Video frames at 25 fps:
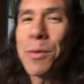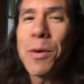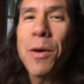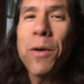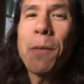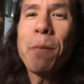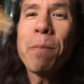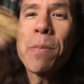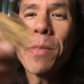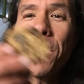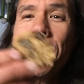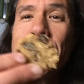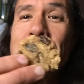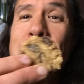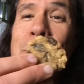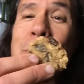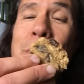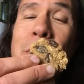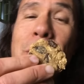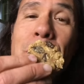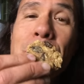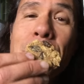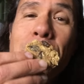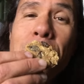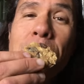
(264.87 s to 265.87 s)
Well, here's some
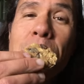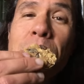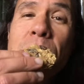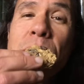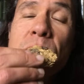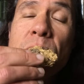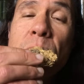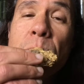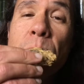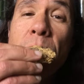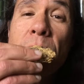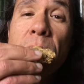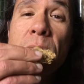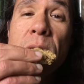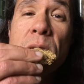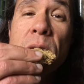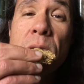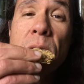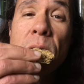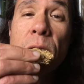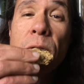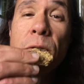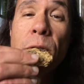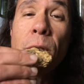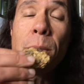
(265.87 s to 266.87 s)
of the cookies she made
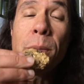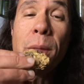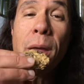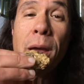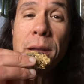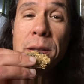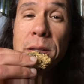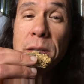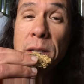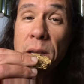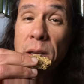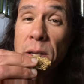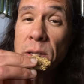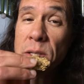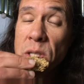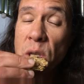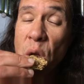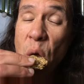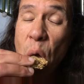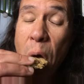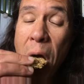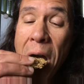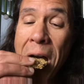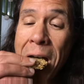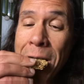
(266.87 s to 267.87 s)
too from that day.
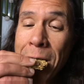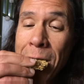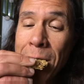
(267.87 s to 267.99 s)
So